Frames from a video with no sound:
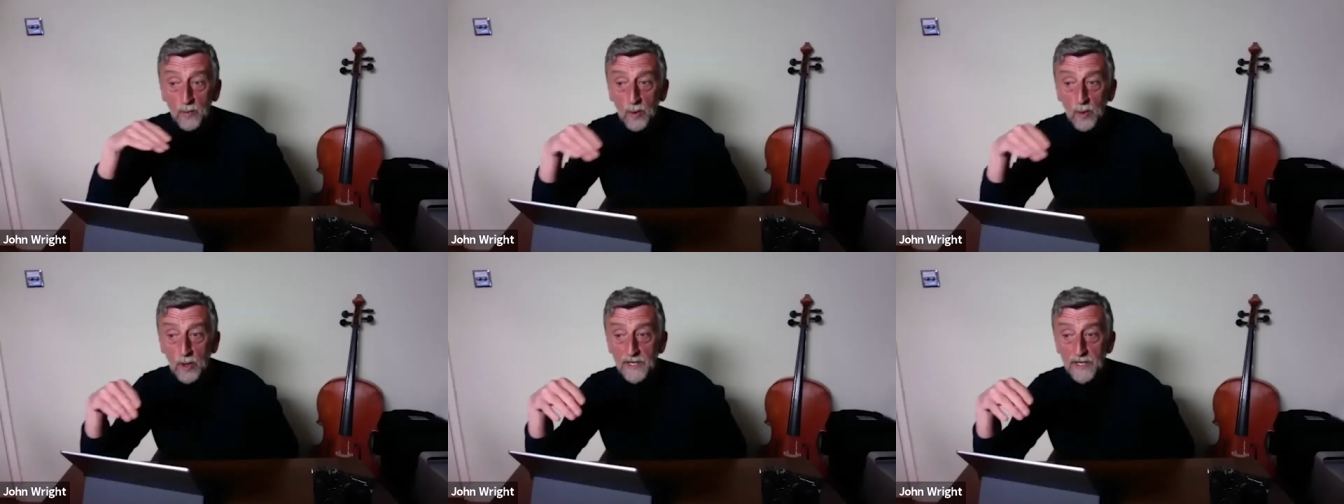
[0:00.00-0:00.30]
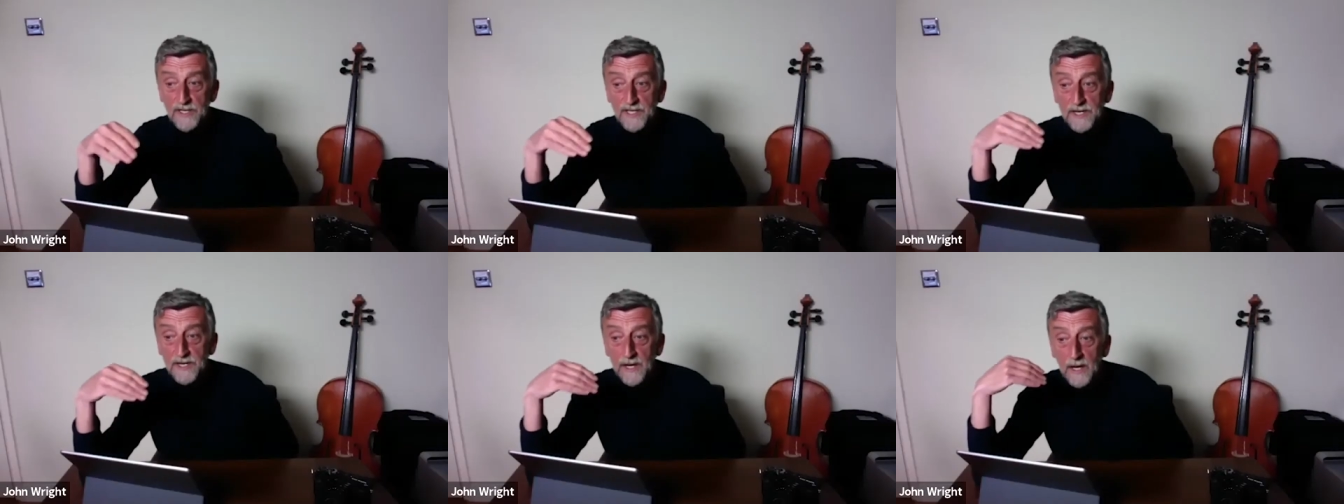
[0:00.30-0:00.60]

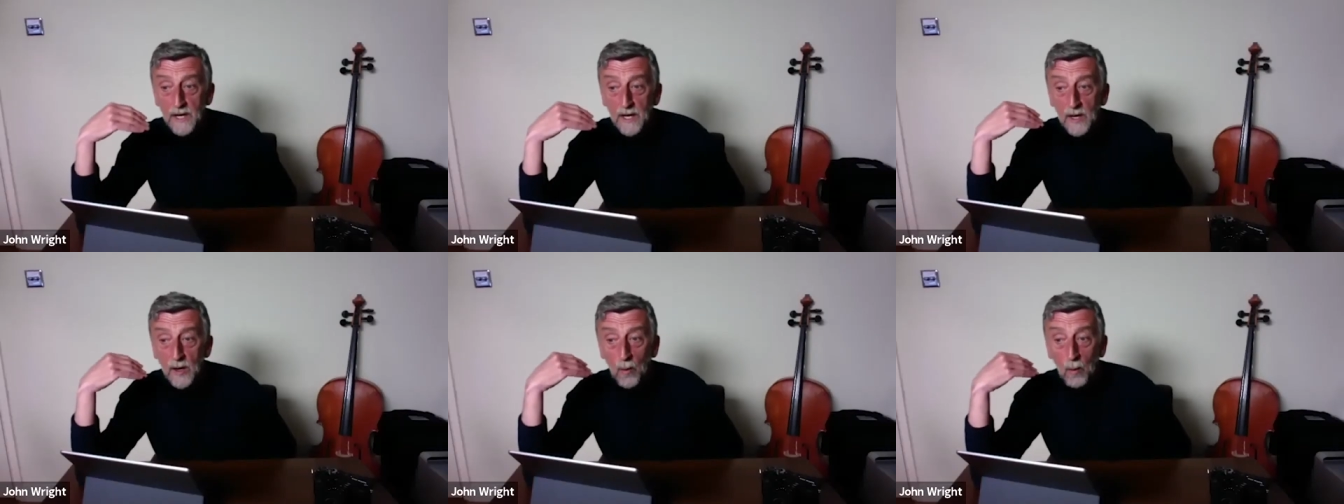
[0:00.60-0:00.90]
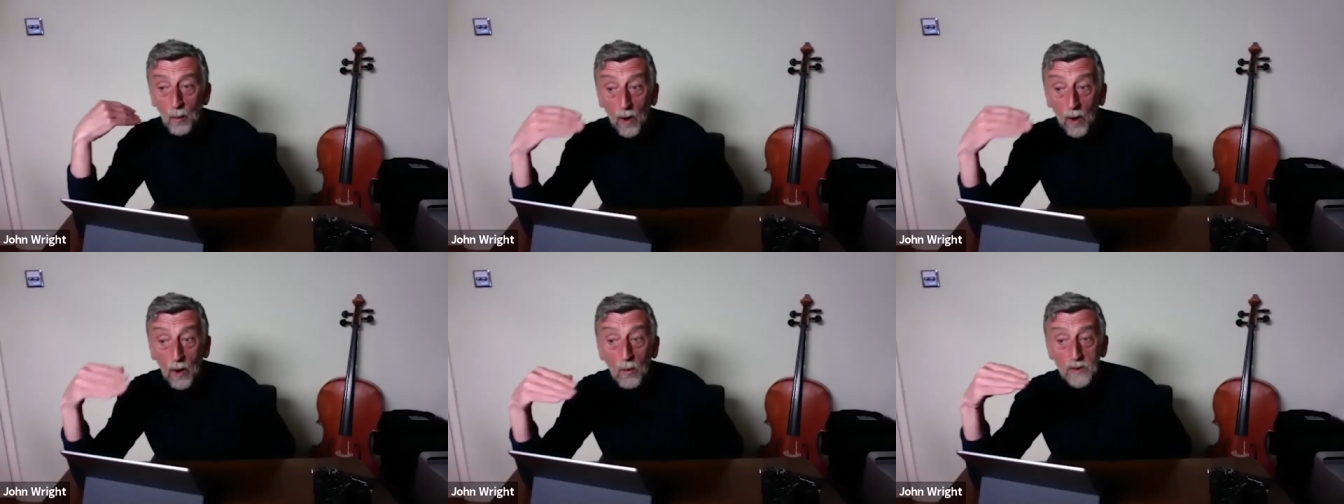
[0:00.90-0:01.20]
was,
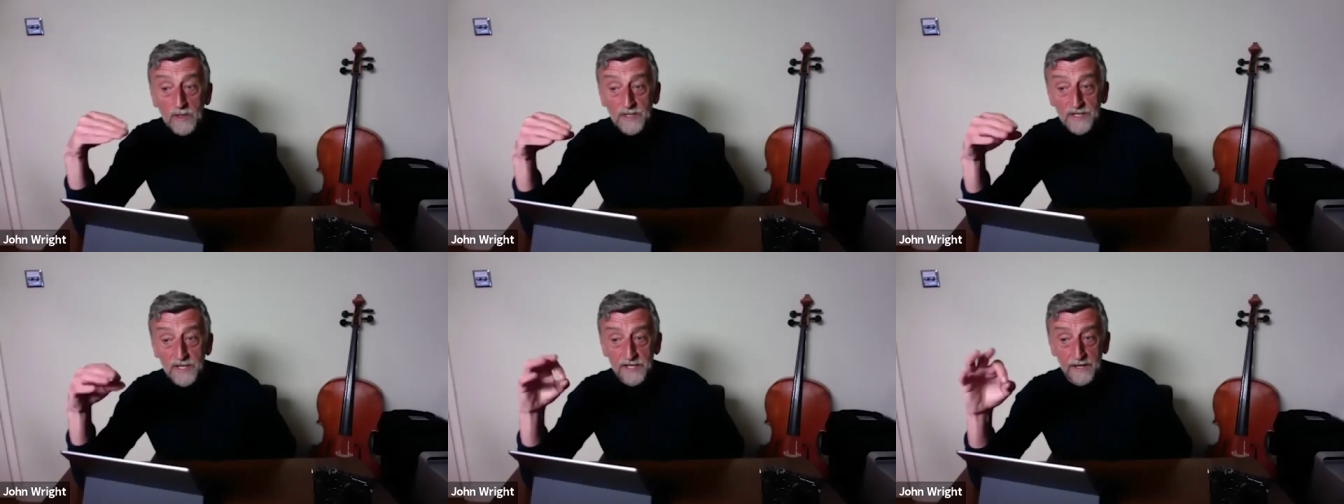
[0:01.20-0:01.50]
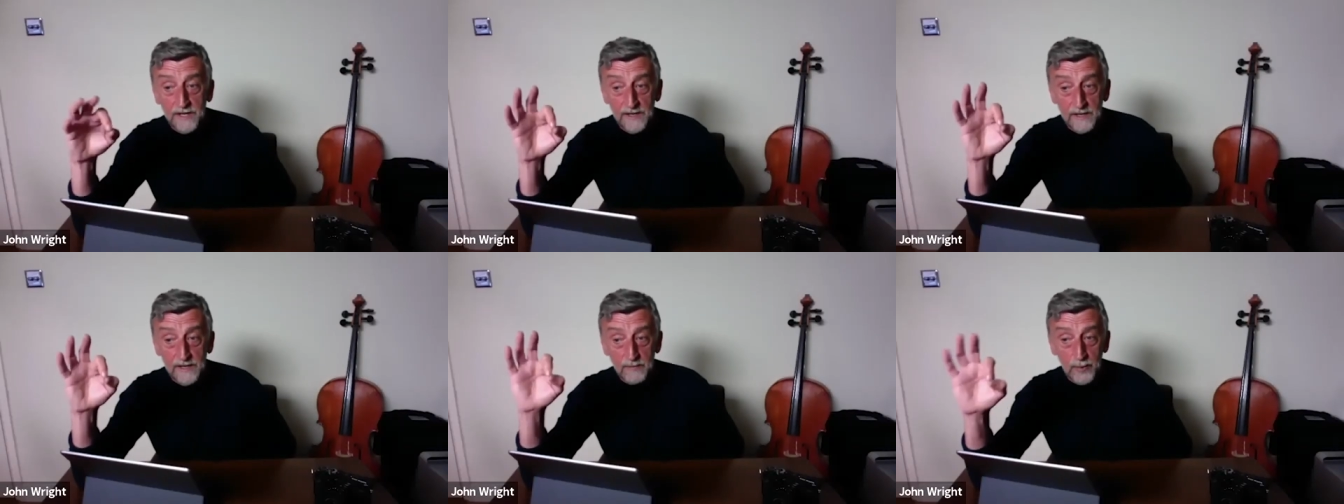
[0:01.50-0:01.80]
what was the
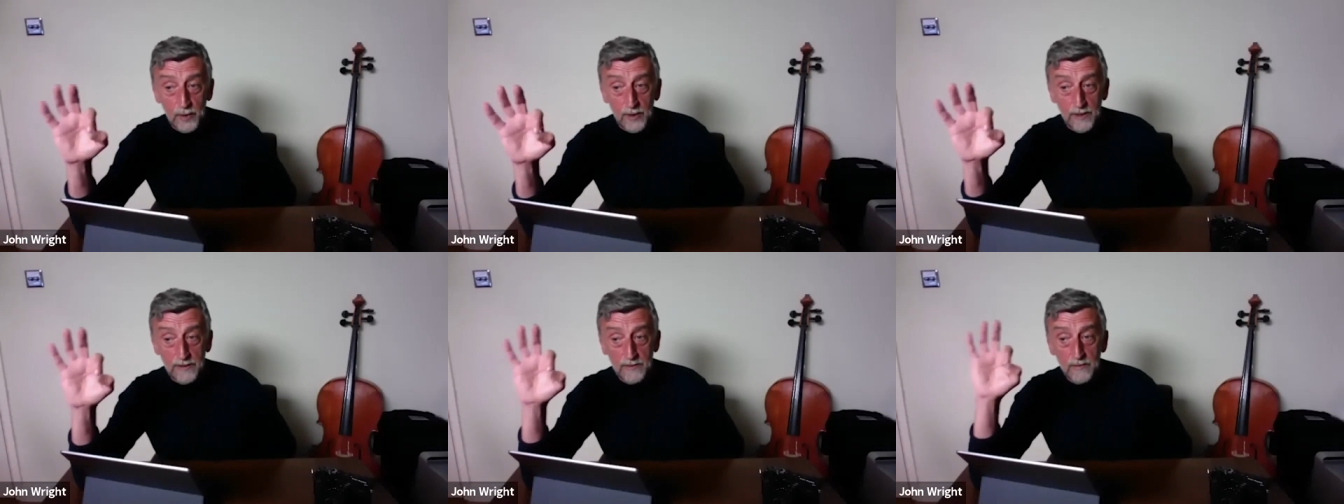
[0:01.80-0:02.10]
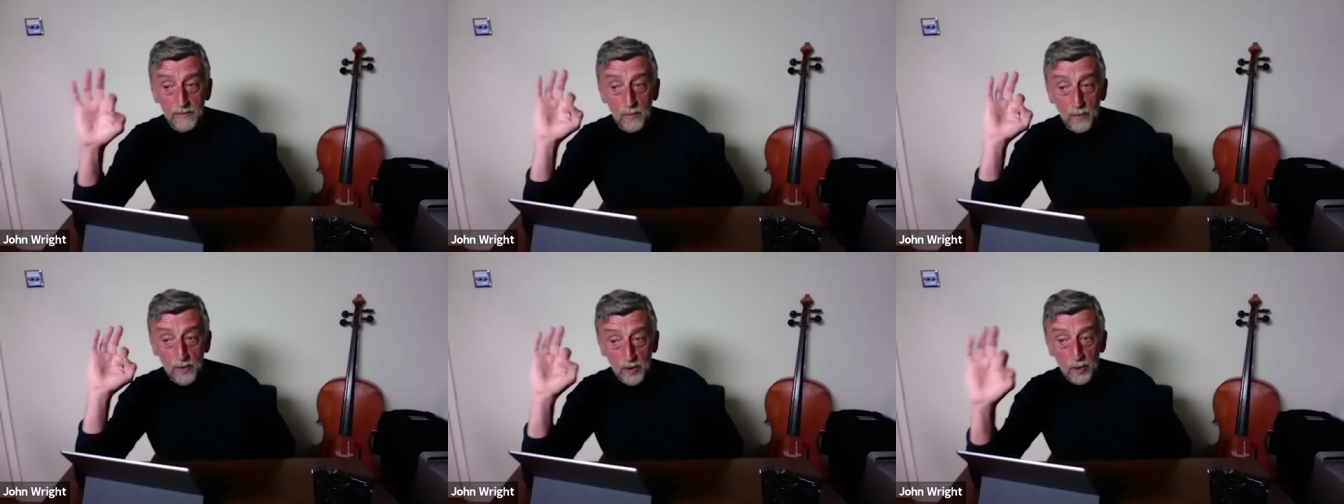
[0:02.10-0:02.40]
turning point
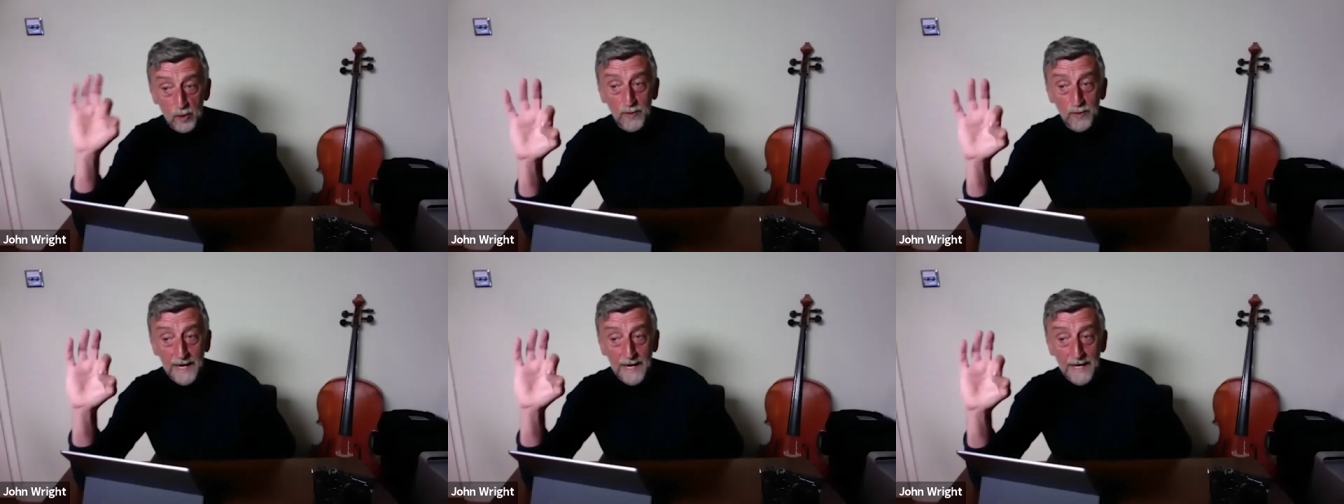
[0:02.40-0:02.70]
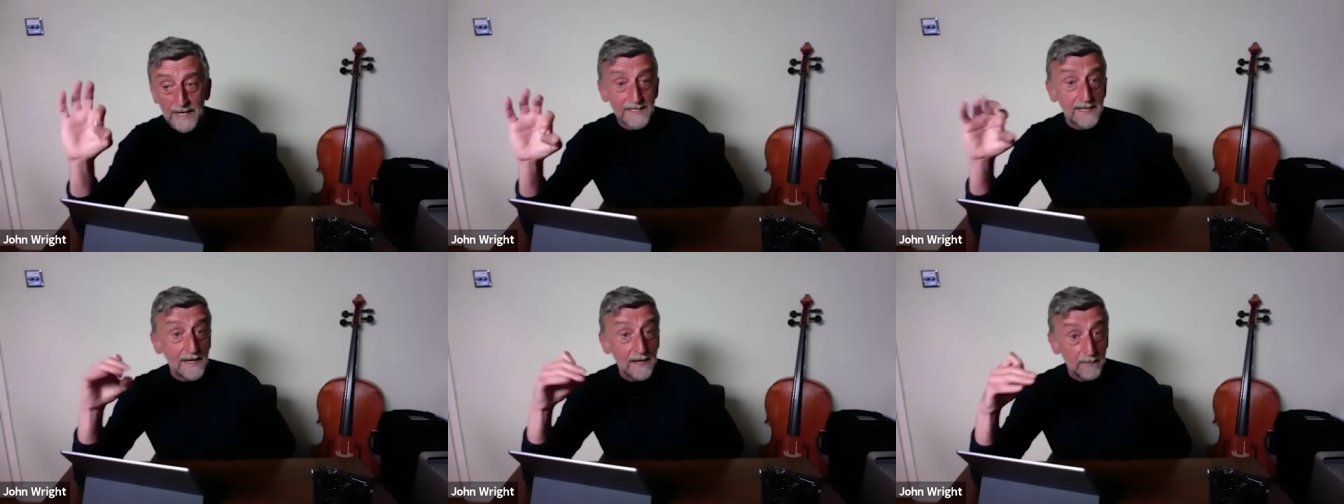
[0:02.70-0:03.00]
when you
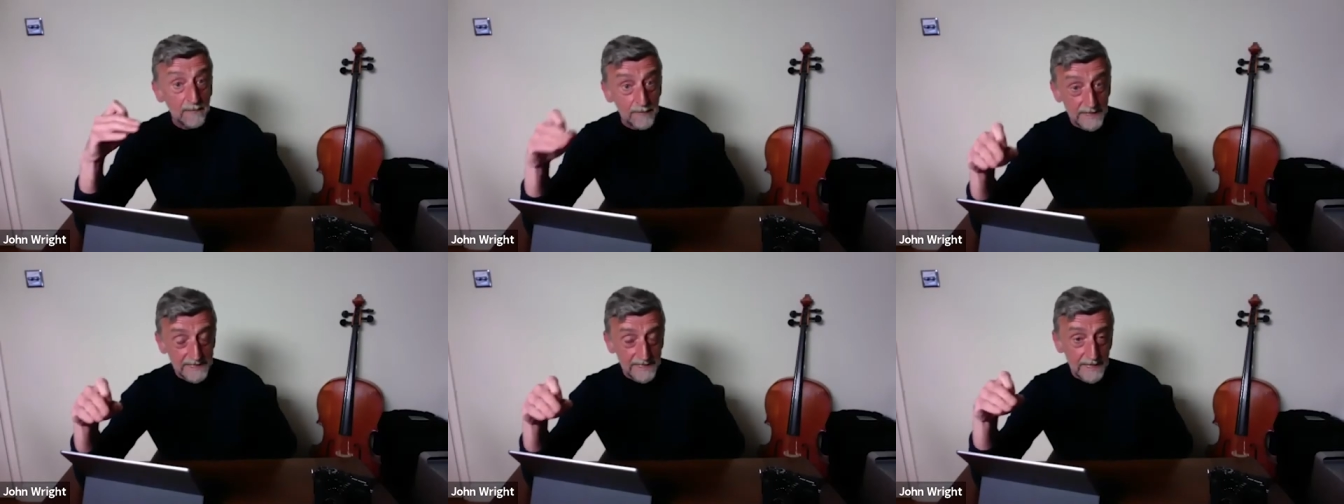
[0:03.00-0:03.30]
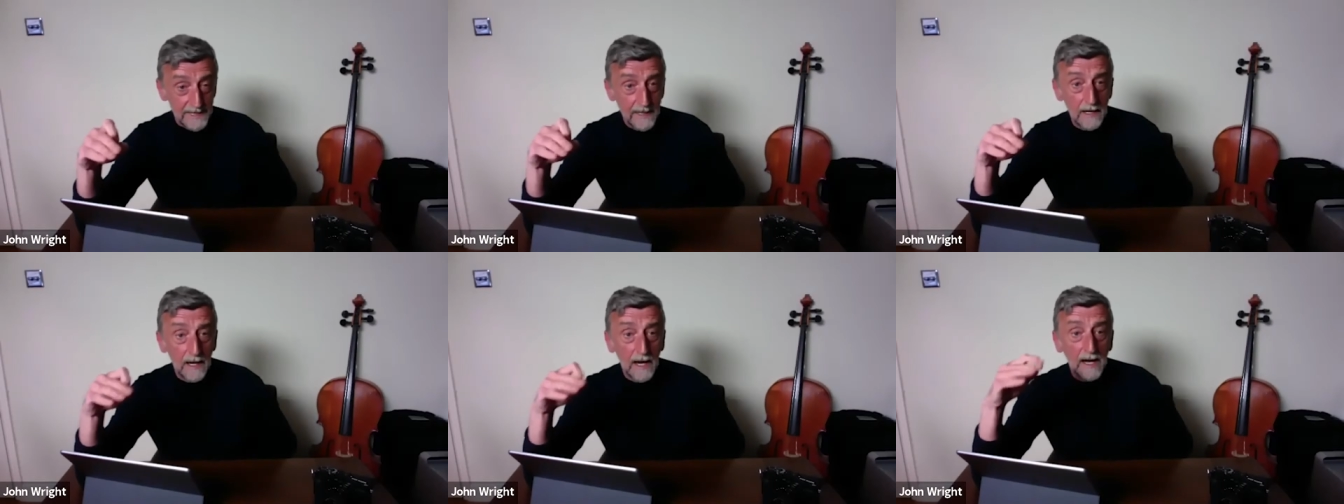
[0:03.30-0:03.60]
began to get
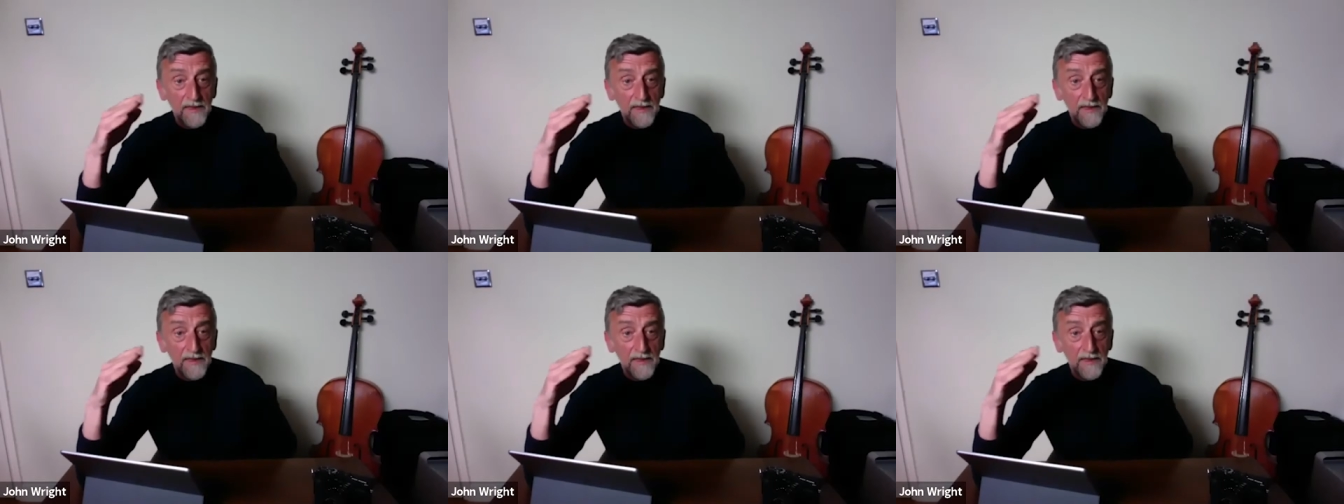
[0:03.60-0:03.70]
busy?